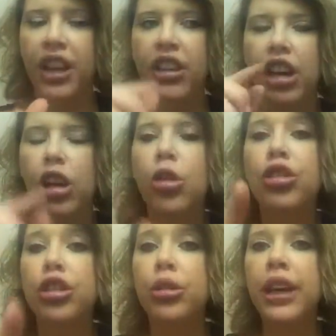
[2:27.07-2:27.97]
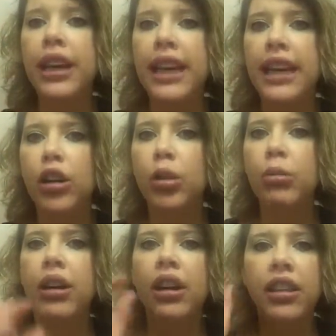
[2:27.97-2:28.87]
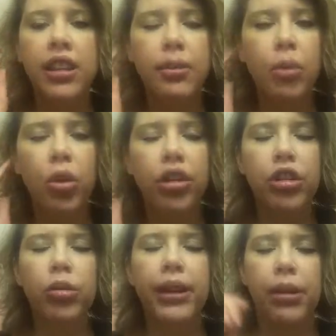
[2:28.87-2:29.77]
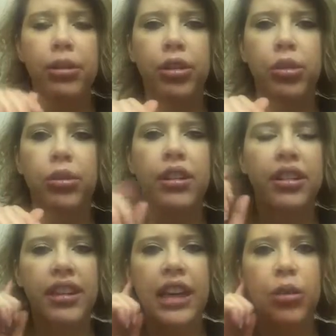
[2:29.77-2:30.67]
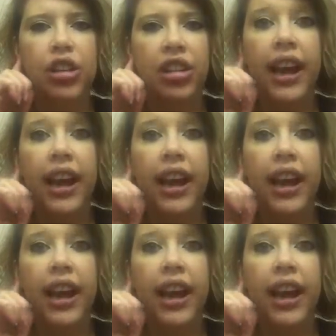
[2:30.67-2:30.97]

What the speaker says: The closer you get to him, the more you'll be able to distinguish,